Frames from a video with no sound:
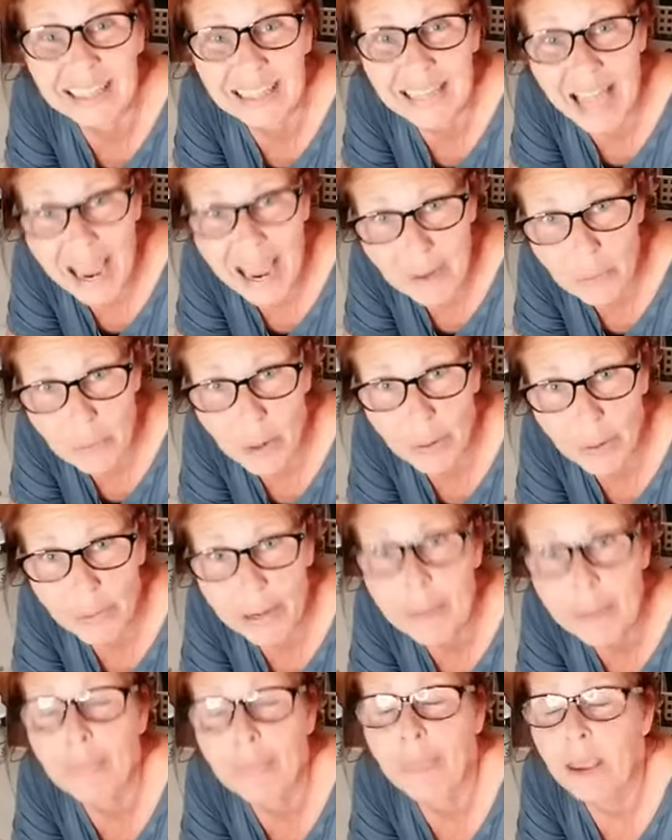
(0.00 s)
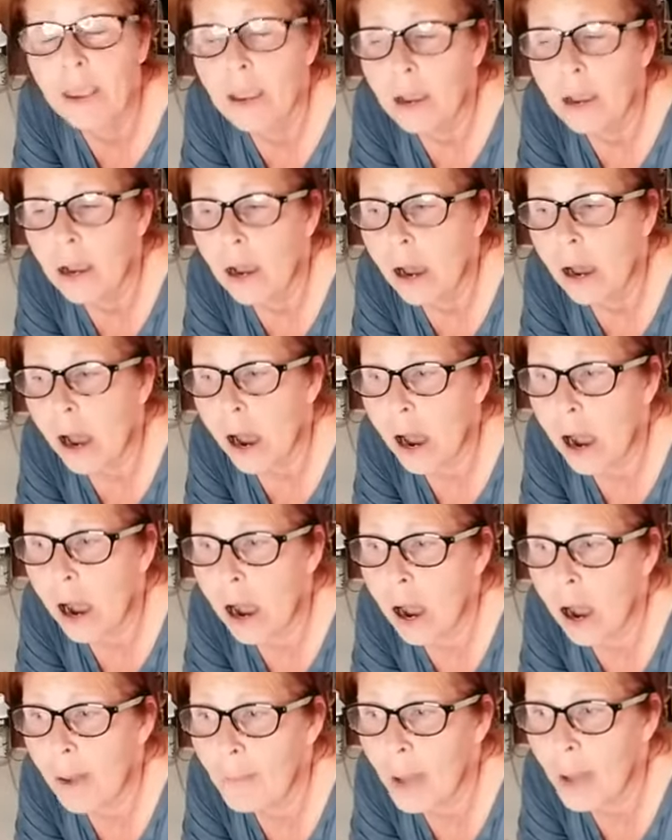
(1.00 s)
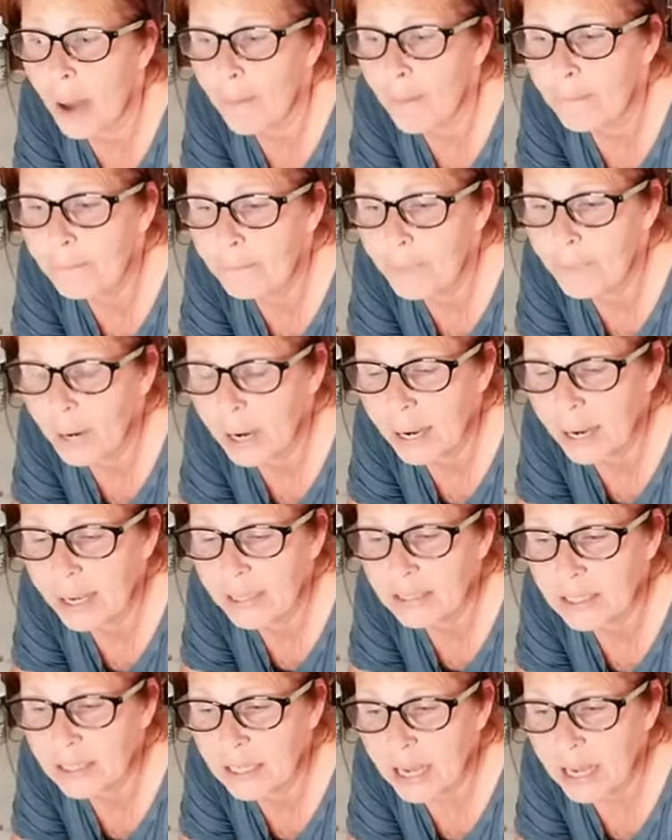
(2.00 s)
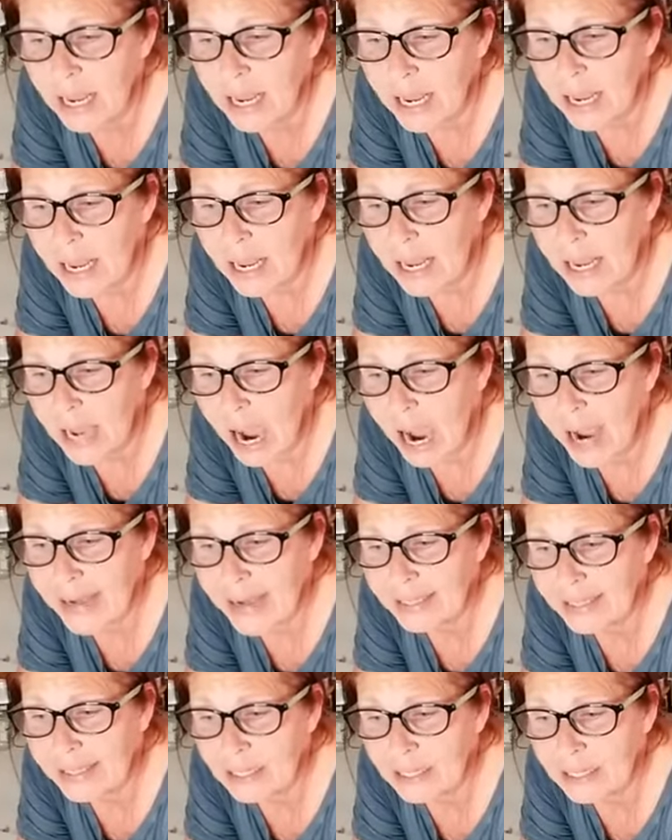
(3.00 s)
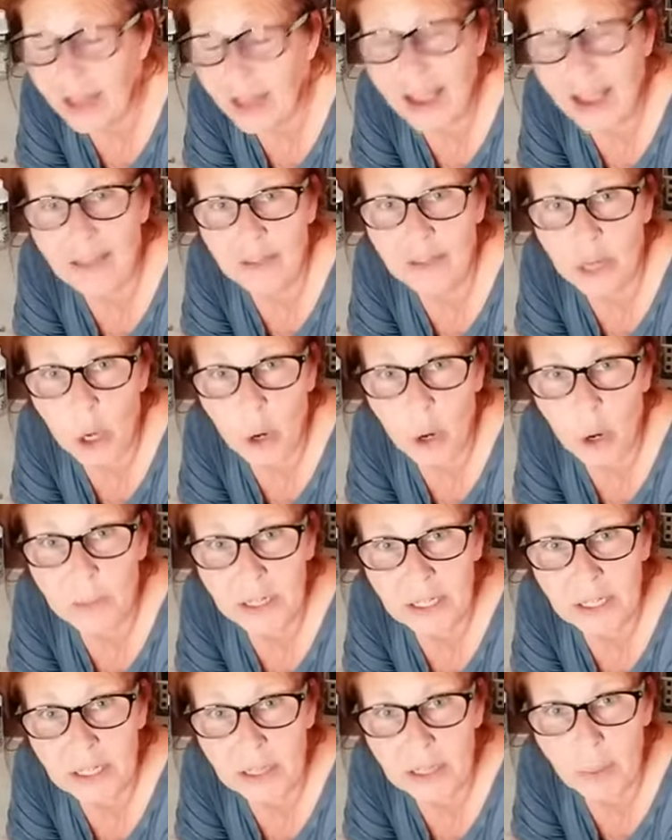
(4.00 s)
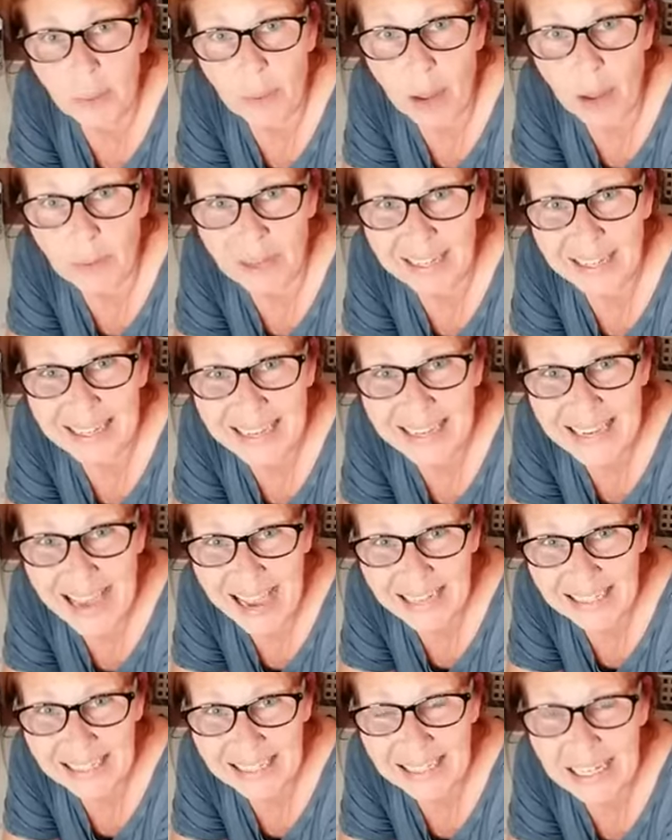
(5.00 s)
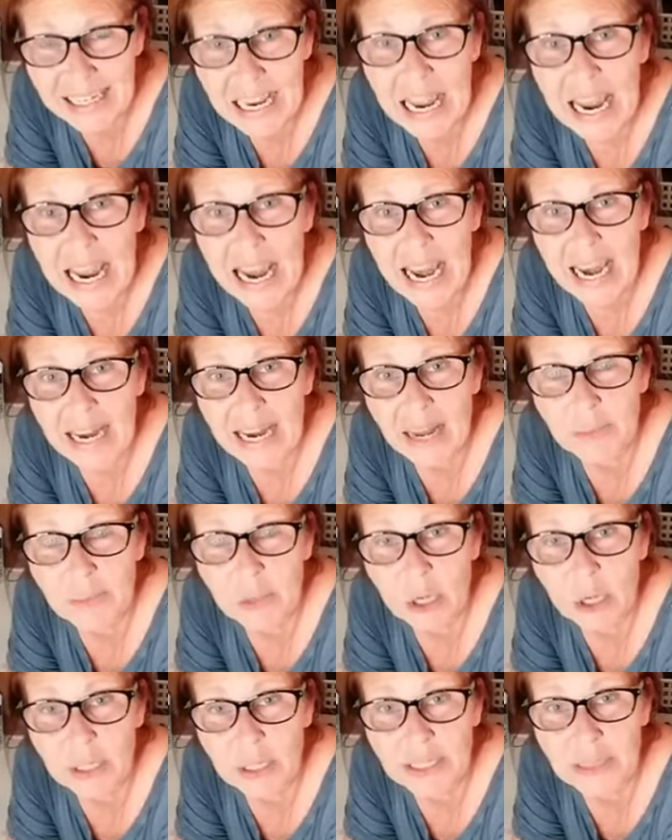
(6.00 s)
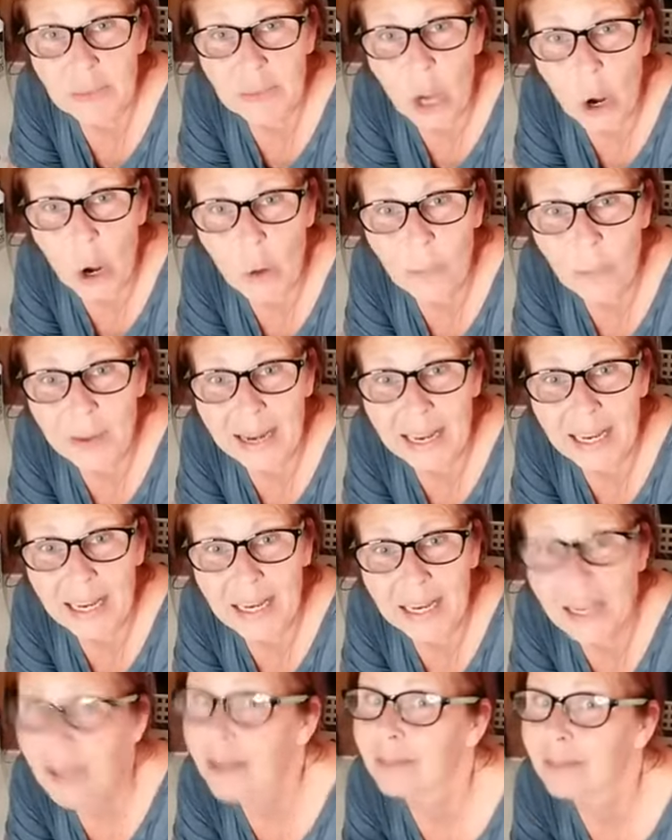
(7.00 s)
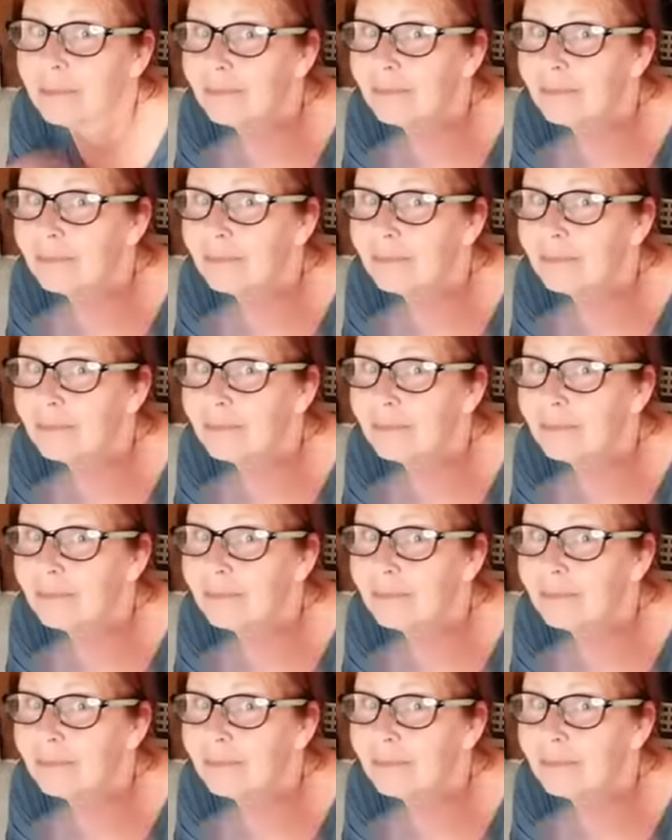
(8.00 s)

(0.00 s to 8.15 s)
library, um, but I still haven't opened to the public yet, and I'm going to be opening.